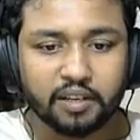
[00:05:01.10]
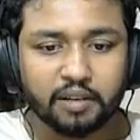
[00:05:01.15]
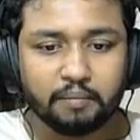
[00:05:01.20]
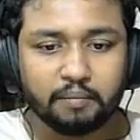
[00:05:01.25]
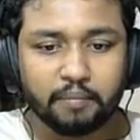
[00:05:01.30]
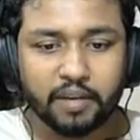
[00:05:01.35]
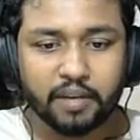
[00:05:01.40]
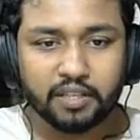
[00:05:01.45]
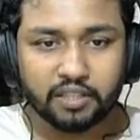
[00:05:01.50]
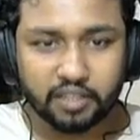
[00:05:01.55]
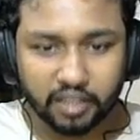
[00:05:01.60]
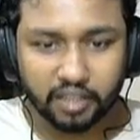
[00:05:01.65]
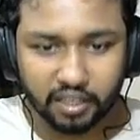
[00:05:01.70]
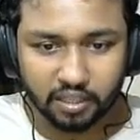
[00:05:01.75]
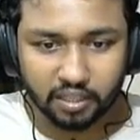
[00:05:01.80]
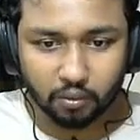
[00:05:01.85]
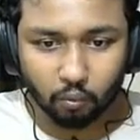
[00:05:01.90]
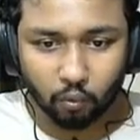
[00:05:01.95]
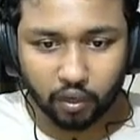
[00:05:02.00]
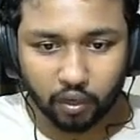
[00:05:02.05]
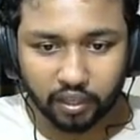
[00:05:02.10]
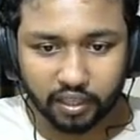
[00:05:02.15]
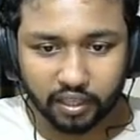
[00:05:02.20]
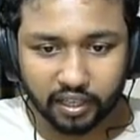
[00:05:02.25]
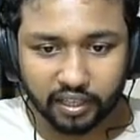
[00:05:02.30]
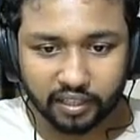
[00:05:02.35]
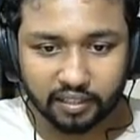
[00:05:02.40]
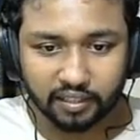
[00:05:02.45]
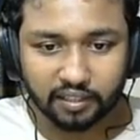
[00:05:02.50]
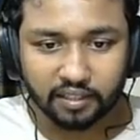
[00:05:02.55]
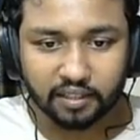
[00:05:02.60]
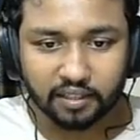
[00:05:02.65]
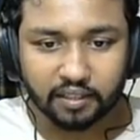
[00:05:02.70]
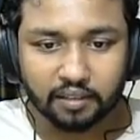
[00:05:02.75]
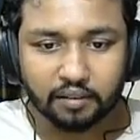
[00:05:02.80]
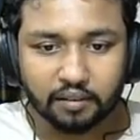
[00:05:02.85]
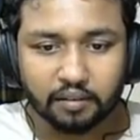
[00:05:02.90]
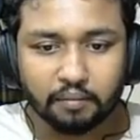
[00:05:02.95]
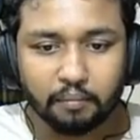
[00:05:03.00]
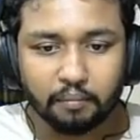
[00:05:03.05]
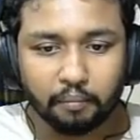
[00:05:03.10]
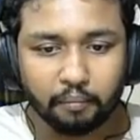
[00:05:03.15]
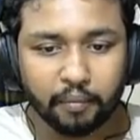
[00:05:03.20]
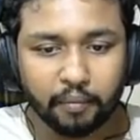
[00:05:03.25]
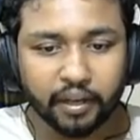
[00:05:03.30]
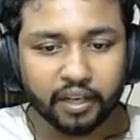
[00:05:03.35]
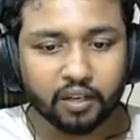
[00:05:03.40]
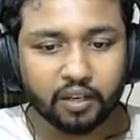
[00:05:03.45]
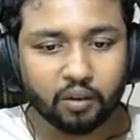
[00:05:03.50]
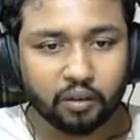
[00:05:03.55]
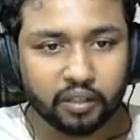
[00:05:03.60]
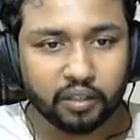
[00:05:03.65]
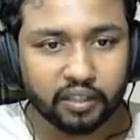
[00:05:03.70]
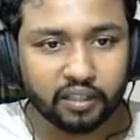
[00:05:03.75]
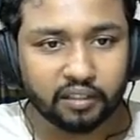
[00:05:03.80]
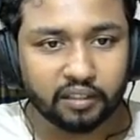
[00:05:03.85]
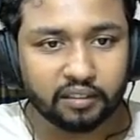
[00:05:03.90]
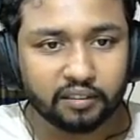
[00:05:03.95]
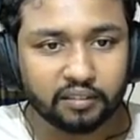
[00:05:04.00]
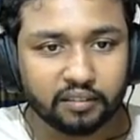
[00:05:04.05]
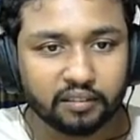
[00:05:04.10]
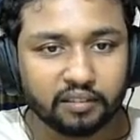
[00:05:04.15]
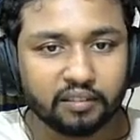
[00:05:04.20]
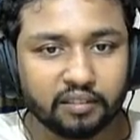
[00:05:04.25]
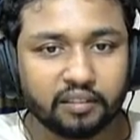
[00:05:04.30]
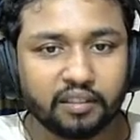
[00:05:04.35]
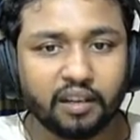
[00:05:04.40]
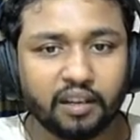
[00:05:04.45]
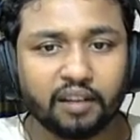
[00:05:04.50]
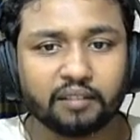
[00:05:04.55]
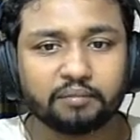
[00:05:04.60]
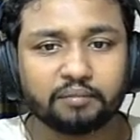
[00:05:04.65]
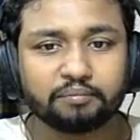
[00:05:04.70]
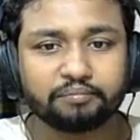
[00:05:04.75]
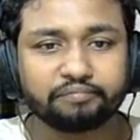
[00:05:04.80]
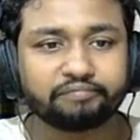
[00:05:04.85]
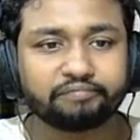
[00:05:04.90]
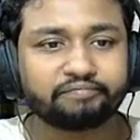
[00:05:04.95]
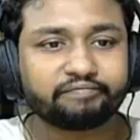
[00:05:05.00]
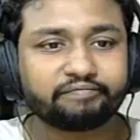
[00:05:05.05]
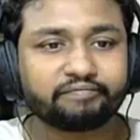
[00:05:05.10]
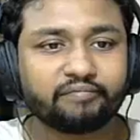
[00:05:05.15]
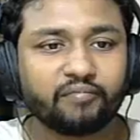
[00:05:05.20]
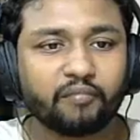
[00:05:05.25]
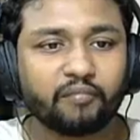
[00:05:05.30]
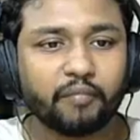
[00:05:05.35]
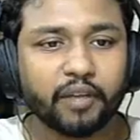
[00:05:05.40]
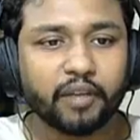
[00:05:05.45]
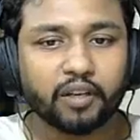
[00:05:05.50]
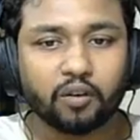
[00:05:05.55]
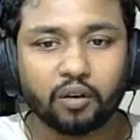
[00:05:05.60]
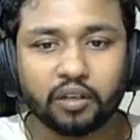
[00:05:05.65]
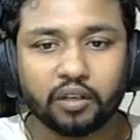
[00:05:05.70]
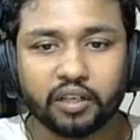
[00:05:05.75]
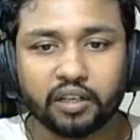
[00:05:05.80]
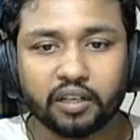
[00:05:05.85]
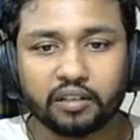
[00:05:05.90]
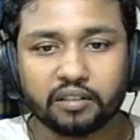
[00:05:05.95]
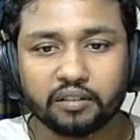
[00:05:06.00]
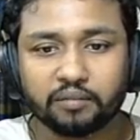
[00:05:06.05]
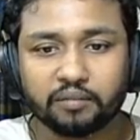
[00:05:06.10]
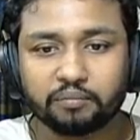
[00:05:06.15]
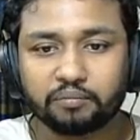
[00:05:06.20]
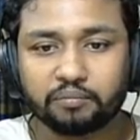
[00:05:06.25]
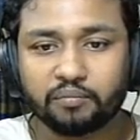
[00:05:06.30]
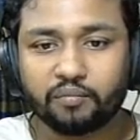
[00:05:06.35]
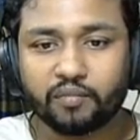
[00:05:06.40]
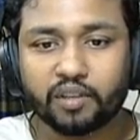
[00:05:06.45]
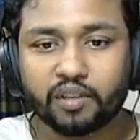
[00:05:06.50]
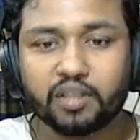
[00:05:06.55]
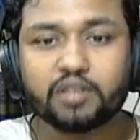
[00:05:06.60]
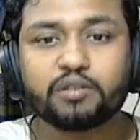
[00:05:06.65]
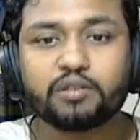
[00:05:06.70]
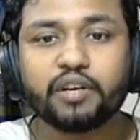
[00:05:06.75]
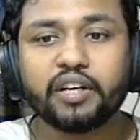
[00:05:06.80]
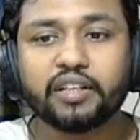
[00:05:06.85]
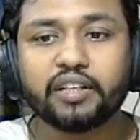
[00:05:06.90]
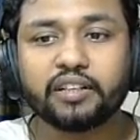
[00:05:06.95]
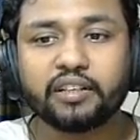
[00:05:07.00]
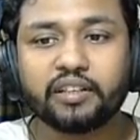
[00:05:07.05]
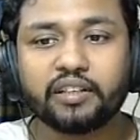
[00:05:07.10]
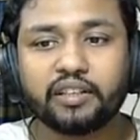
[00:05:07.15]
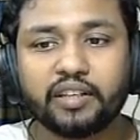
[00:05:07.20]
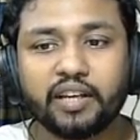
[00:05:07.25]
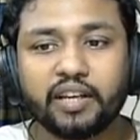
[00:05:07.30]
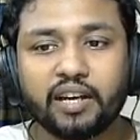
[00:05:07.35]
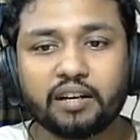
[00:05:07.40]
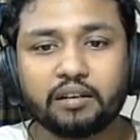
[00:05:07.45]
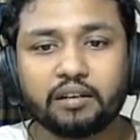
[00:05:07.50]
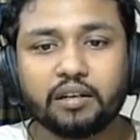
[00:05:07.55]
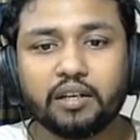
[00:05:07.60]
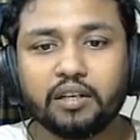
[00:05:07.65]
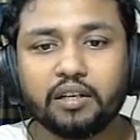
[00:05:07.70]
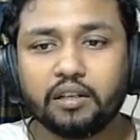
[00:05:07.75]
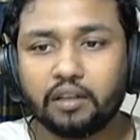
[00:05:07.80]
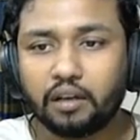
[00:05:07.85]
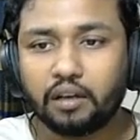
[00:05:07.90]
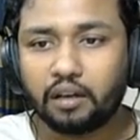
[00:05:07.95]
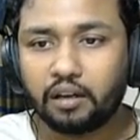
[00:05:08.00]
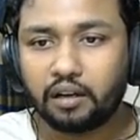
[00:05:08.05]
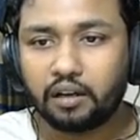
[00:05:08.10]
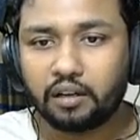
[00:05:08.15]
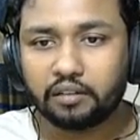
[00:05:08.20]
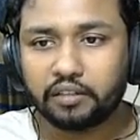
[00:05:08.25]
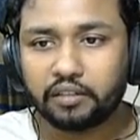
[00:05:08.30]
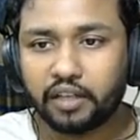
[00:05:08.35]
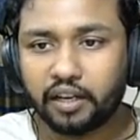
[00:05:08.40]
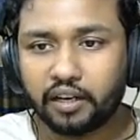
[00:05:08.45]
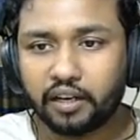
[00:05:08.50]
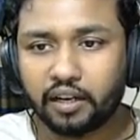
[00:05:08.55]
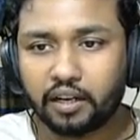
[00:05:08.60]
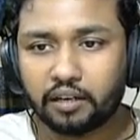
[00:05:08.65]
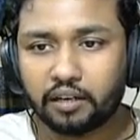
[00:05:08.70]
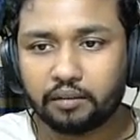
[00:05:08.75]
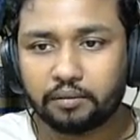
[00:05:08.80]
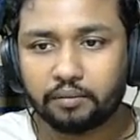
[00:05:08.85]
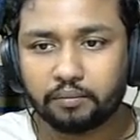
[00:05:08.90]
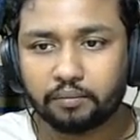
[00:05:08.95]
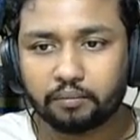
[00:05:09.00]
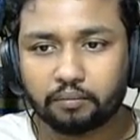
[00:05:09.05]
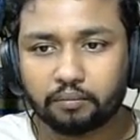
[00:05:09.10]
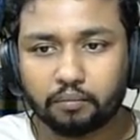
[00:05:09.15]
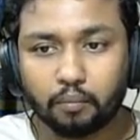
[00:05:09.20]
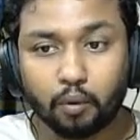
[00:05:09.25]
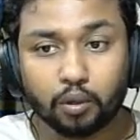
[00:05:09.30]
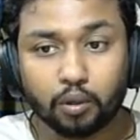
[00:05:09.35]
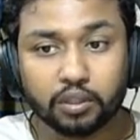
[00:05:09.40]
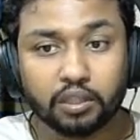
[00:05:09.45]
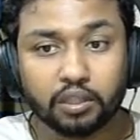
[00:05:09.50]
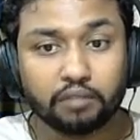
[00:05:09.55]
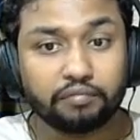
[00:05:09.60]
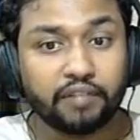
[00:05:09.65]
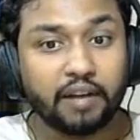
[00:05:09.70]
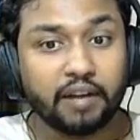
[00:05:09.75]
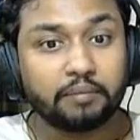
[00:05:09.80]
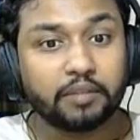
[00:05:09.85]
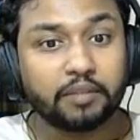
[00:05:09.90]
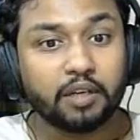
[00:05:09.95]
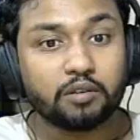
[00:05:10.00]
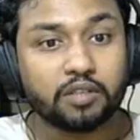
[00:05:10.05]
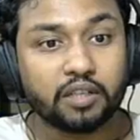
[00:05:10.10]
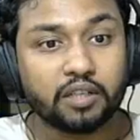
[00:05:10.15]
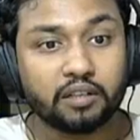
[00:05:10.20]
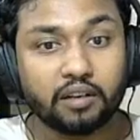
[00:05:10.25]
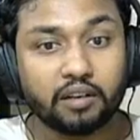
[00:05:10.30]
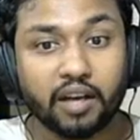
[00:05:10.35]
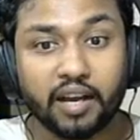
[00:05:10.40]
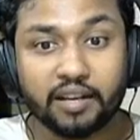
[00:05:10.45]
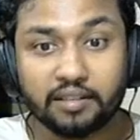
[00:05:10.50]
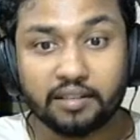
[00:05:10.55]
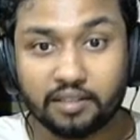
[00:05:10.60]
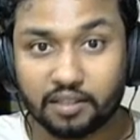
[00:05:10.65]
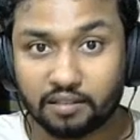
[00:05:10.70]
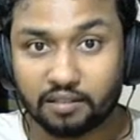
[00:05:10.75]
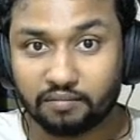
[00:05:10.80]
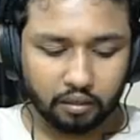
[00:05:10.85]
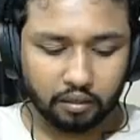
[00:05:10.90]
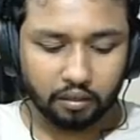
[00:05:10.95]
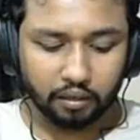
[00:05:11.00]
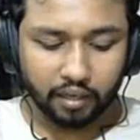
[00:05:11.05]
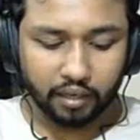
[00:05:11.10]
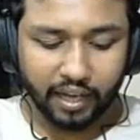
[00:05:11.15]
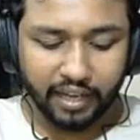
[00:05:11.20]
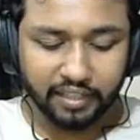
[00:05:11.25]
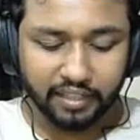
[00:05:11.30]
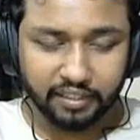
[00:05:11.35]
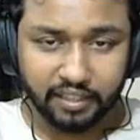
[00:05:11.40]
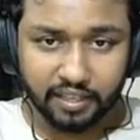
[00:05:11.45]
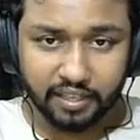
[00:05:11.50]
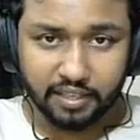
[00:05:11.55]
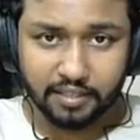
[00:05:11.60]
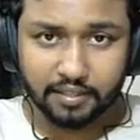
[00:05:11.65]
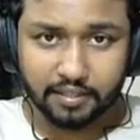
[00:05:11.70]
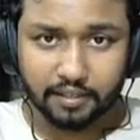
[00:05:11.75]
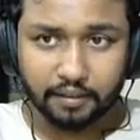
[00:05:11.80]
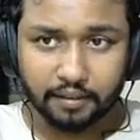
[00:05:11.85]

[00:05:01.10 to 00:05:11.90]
by just one click. make content. Yeah, my content is ready. Here there are more than 5,000 lines. Like this,